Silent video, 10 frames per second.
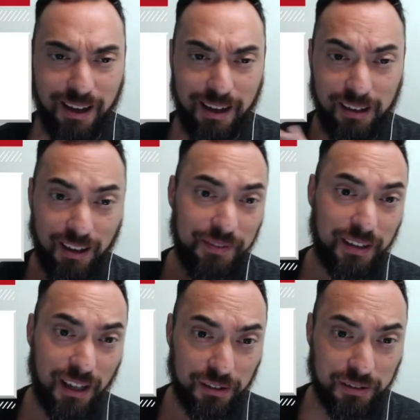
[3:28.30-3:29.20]
love the
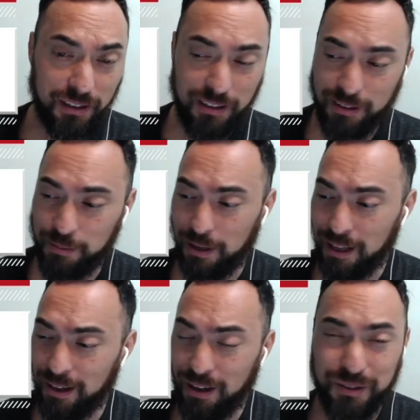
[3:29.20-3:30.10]
color scheme. I
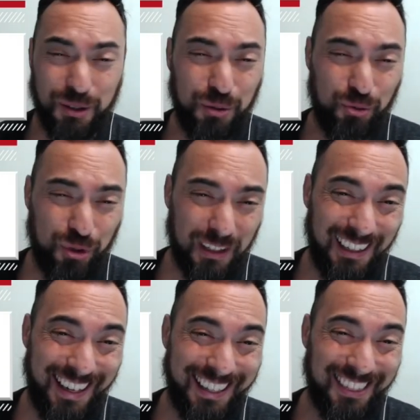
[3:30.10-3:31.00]
also really
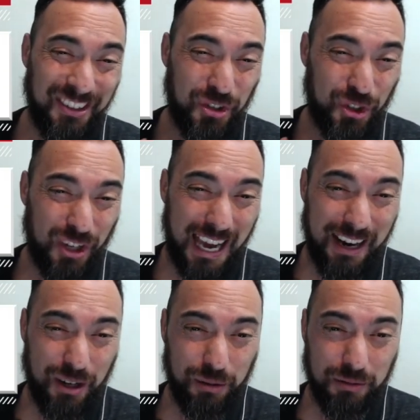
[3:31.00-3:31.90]
like the
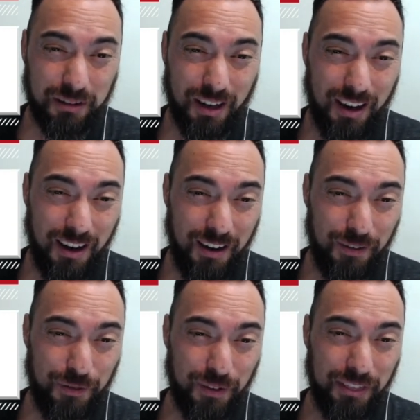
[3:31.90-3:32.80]
shadows
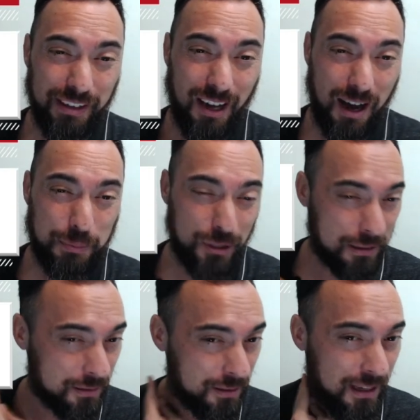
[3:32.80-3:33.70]
of the
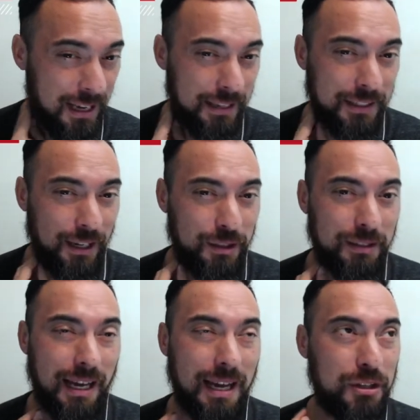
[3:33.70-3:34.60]
objects. Now they're
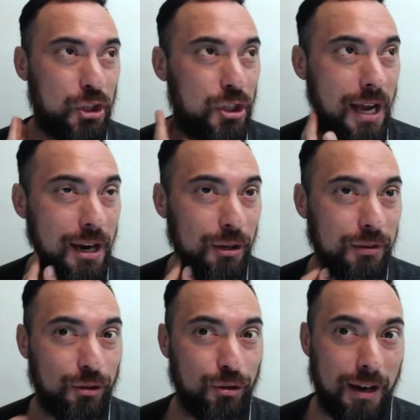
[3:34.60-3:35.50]
not shadows
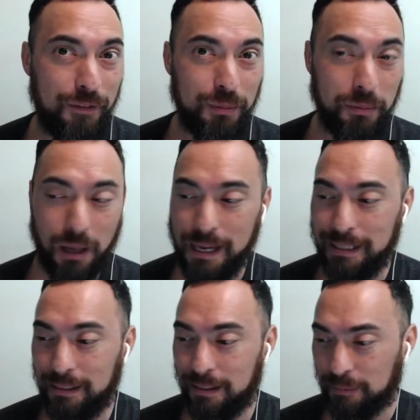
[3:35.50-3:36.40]
created from
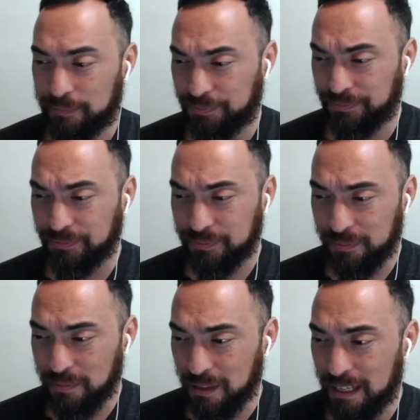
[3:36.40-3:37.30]
light.
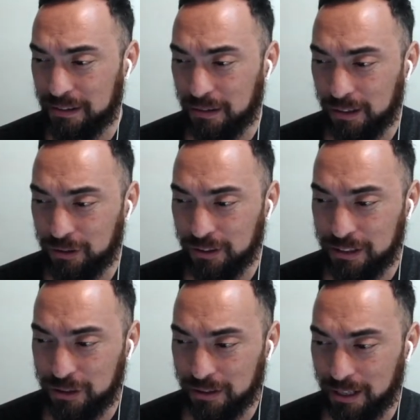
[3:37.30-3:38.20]
It's literally
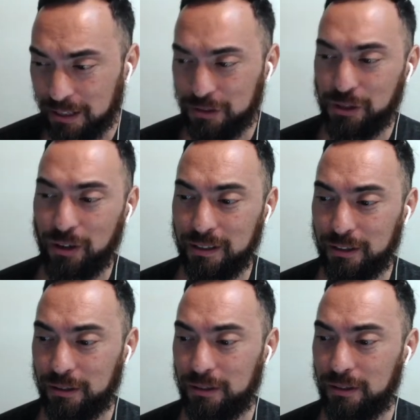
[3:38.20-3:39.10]
just like a
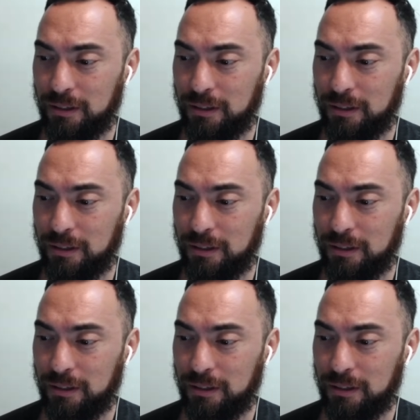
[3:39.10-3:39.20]
darker